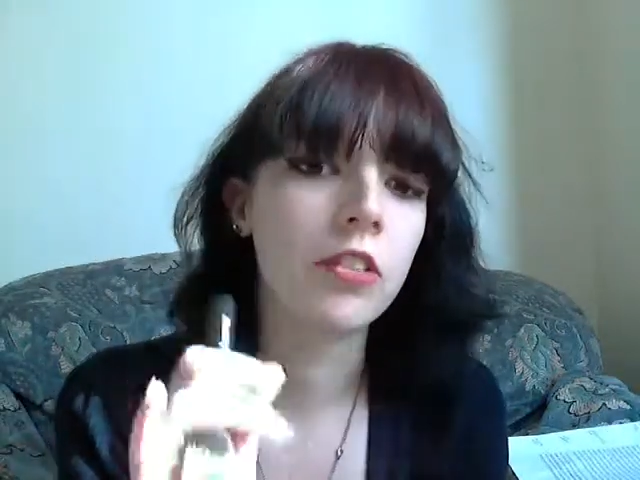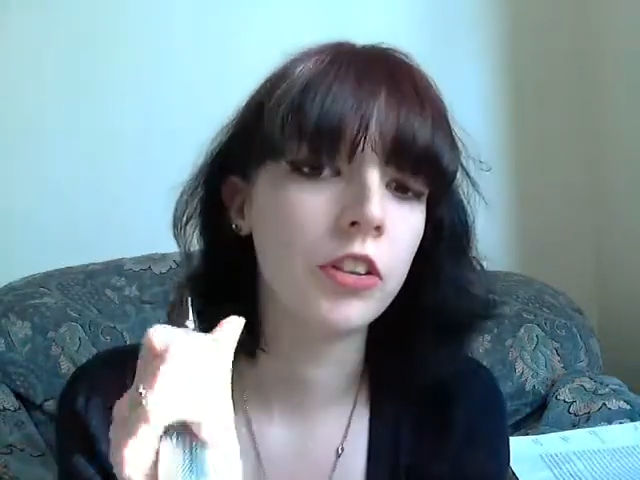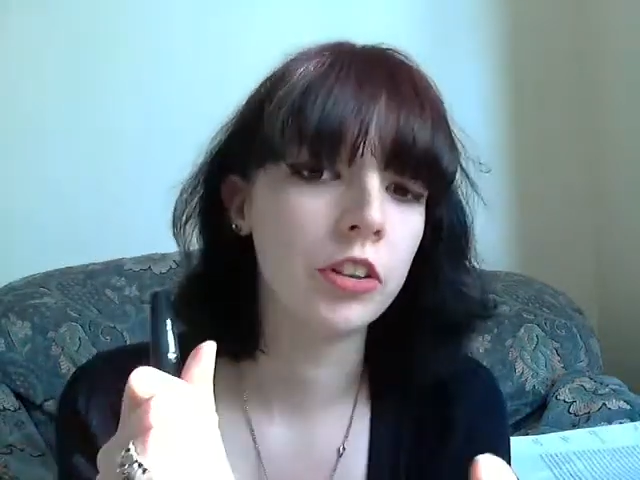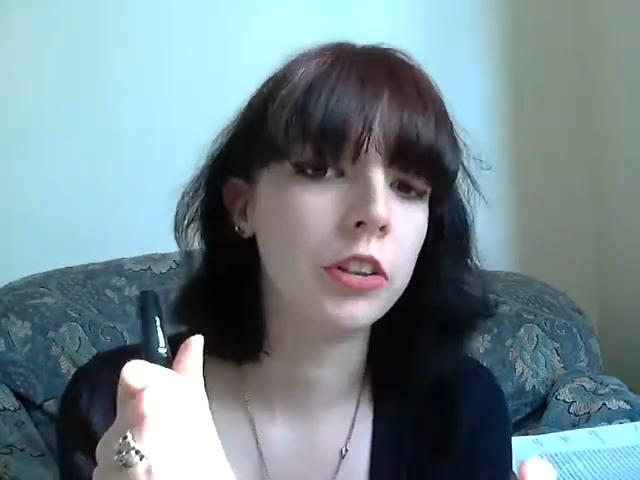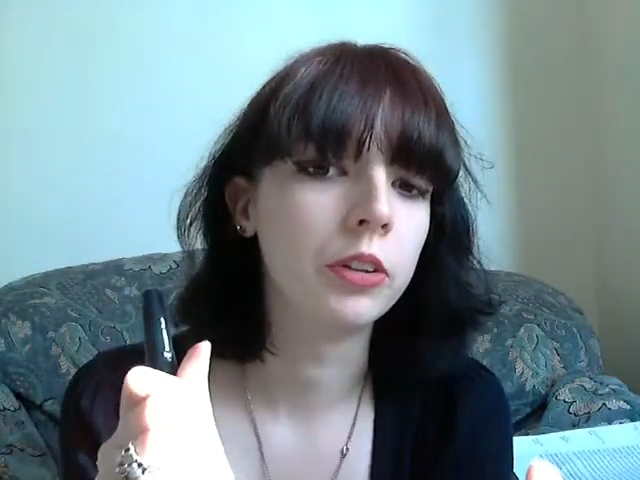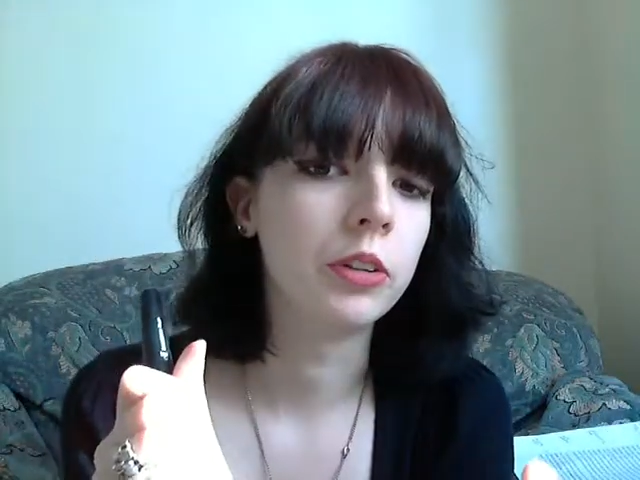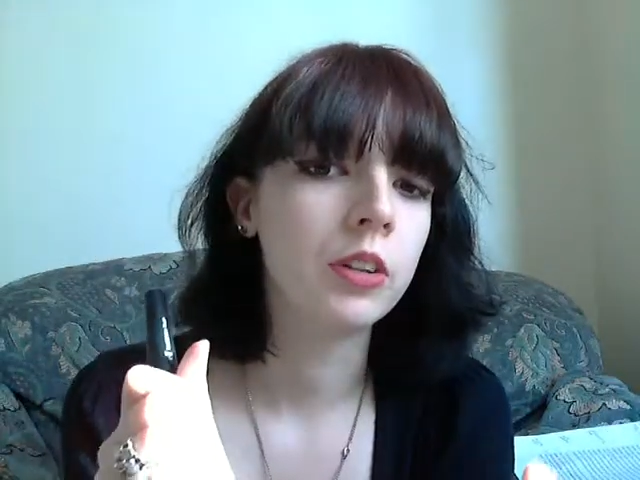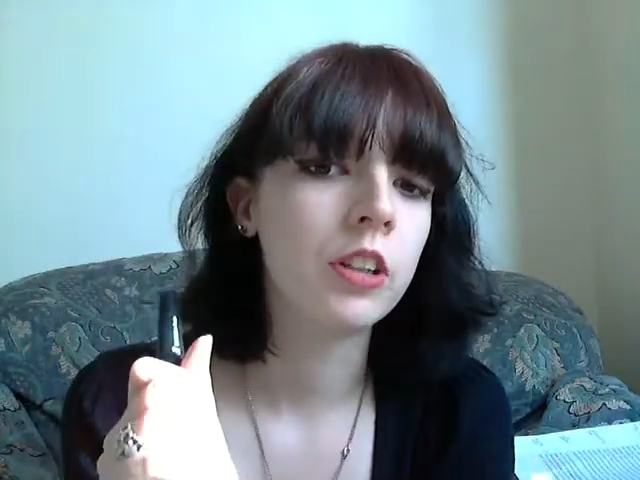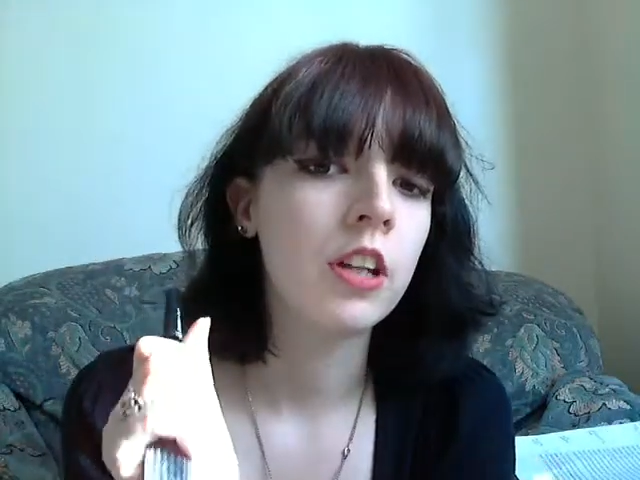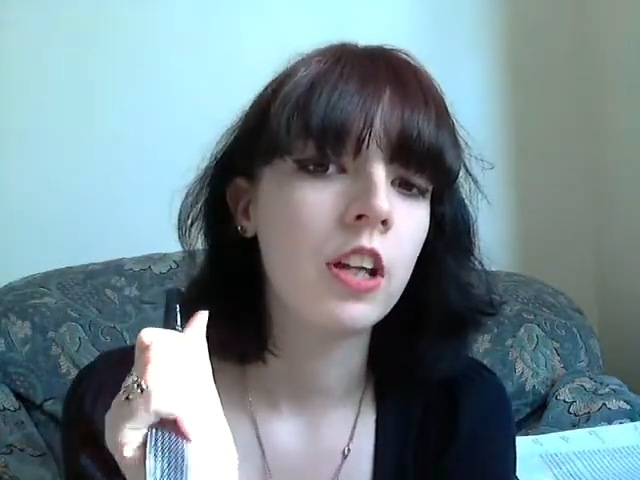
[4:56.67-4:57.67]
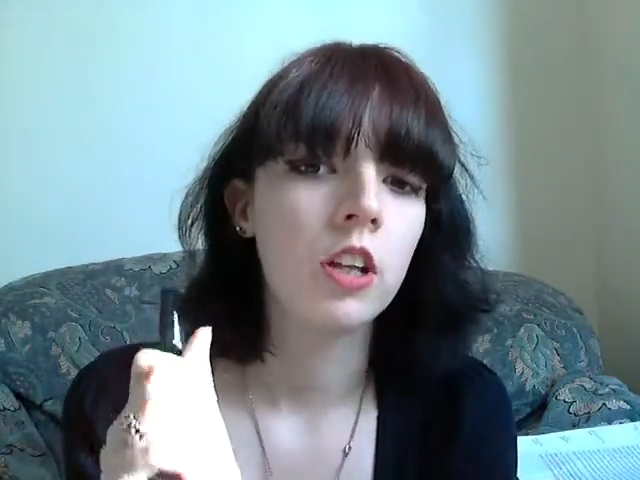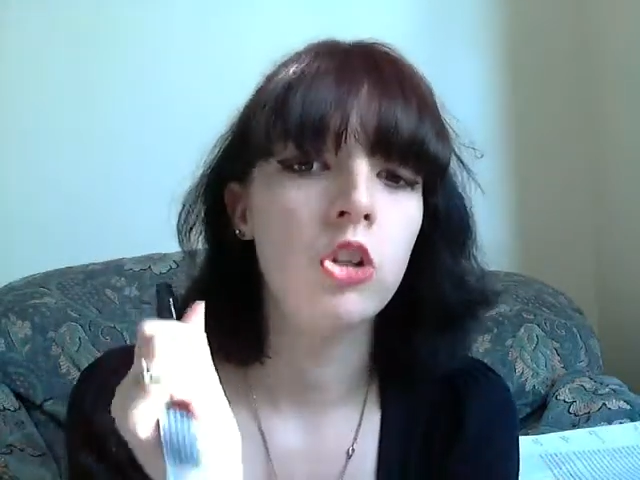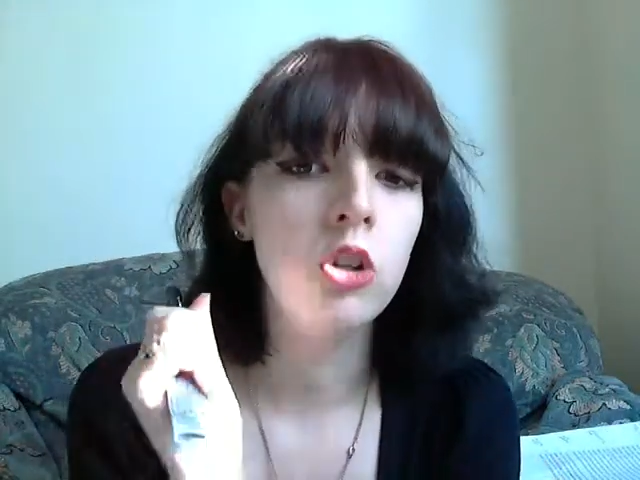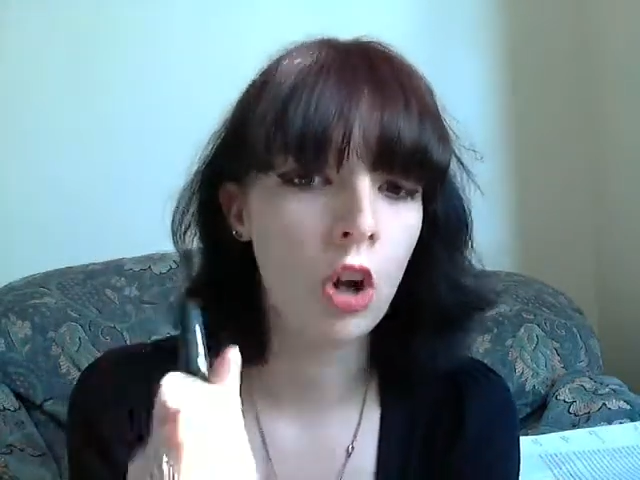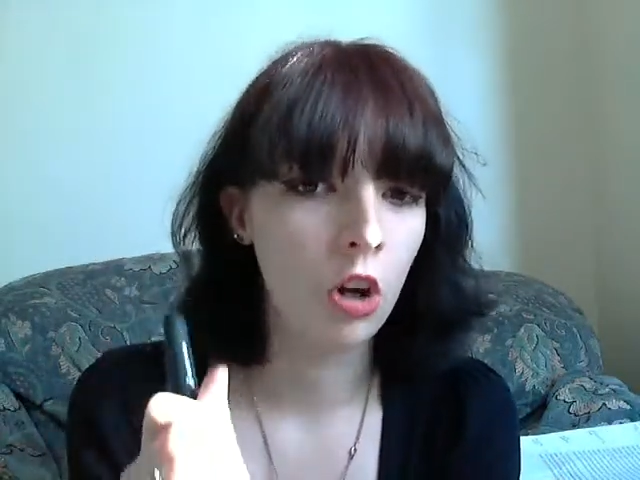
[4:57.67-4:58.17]
ferrule,
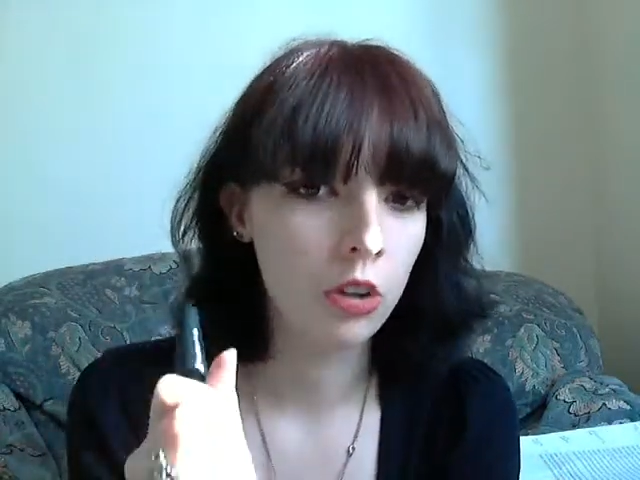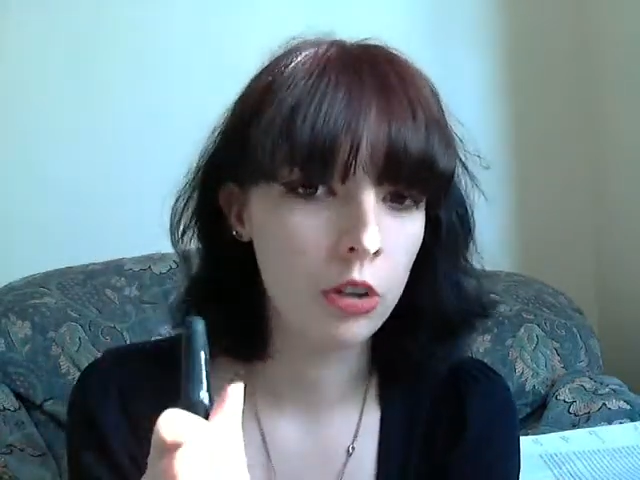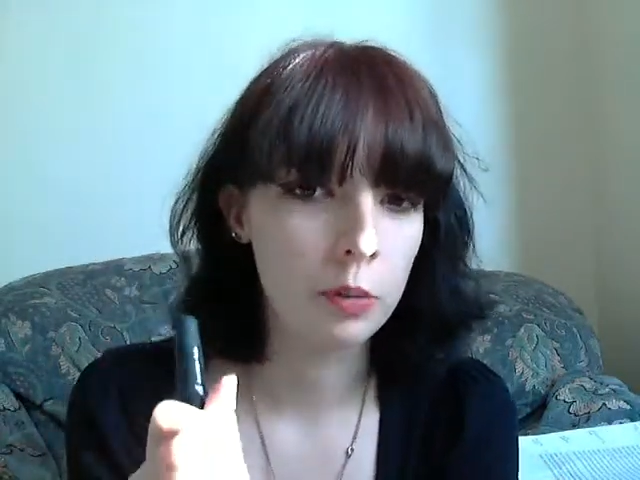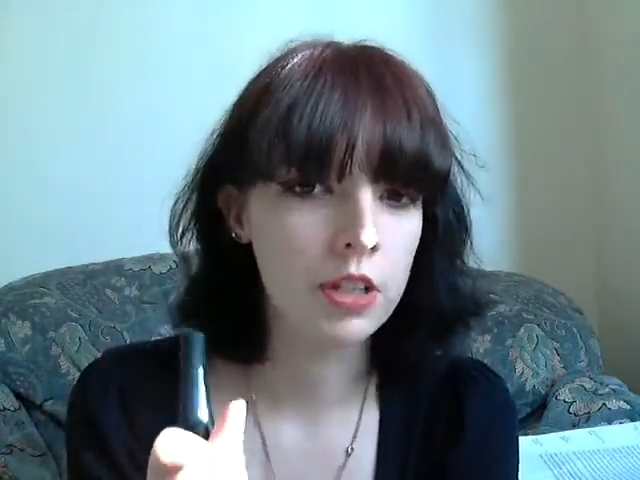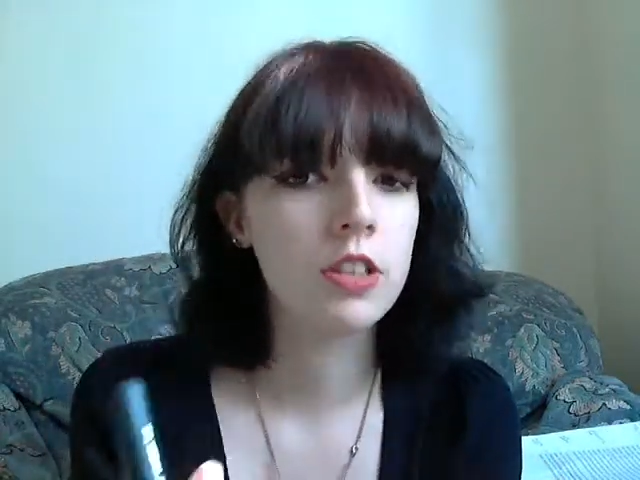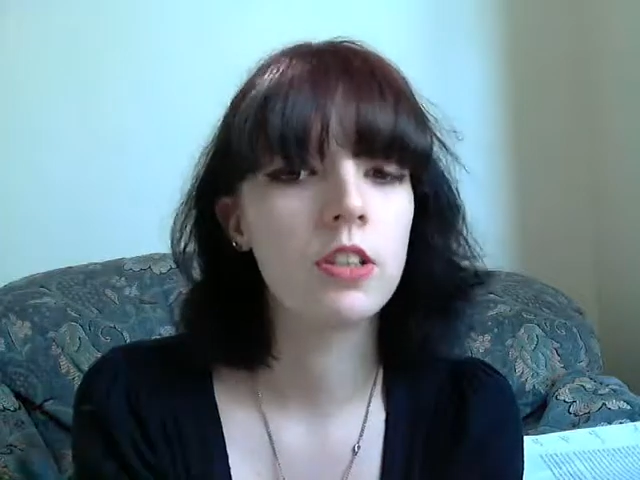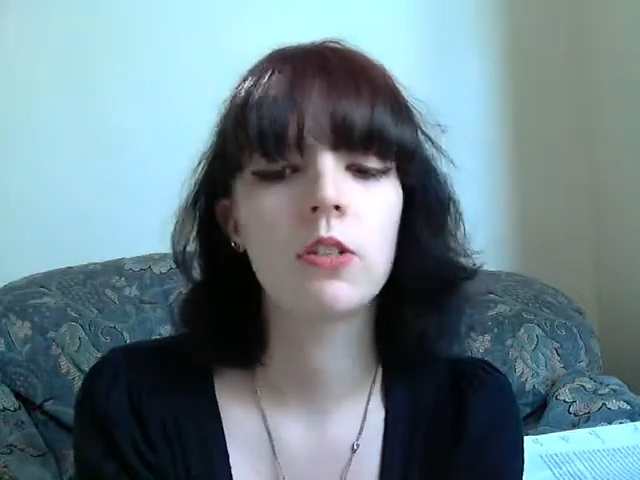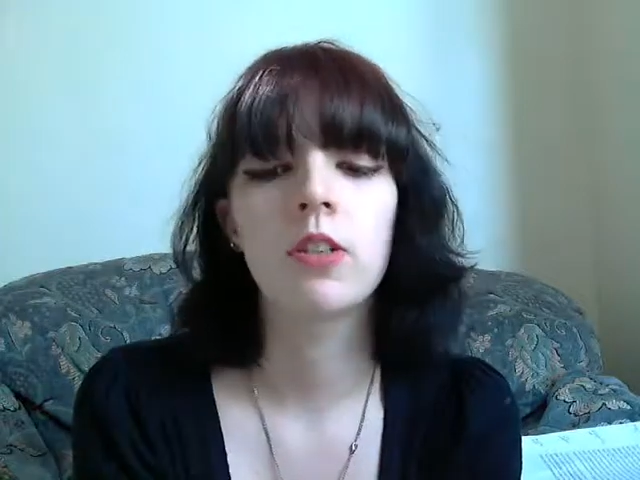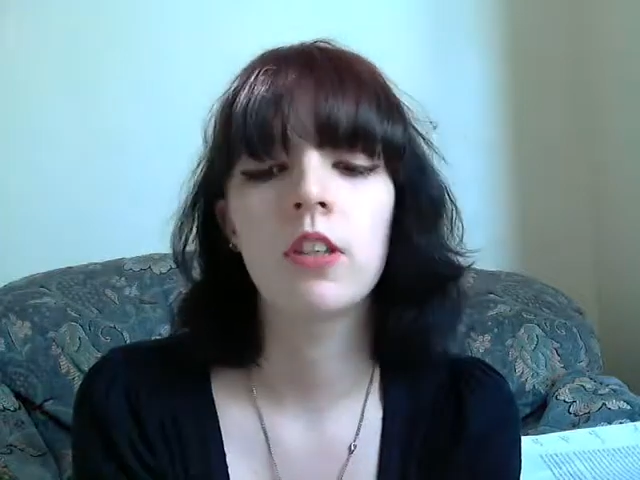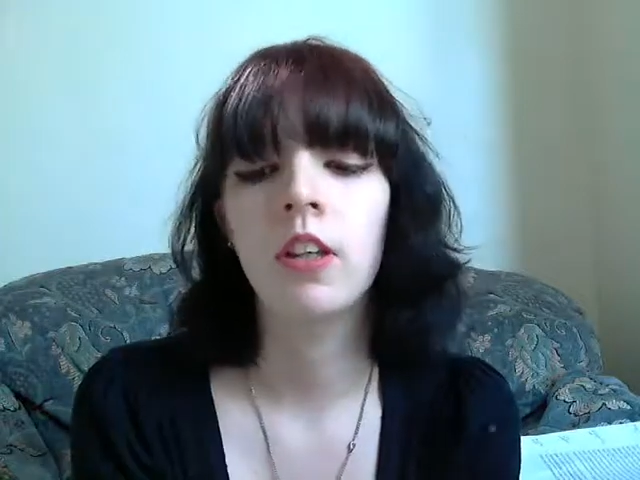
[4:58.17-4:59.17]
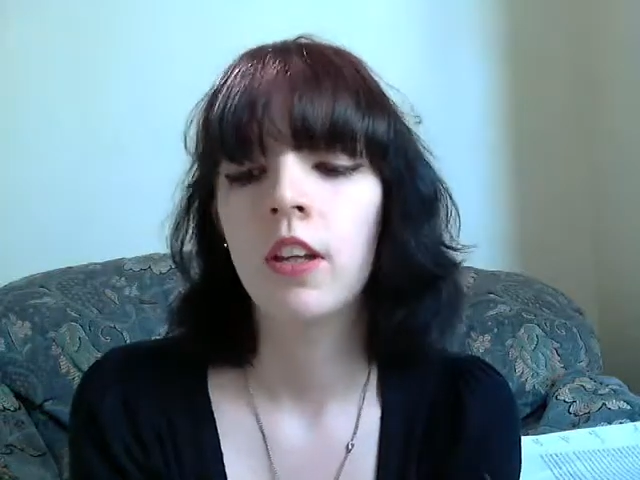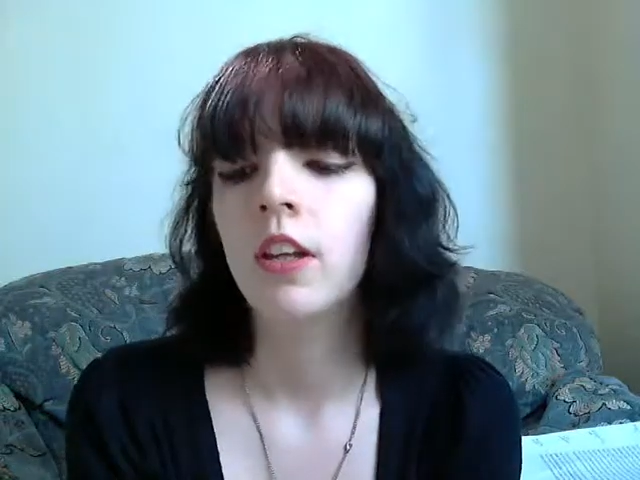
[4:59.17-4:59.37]
not the bristles.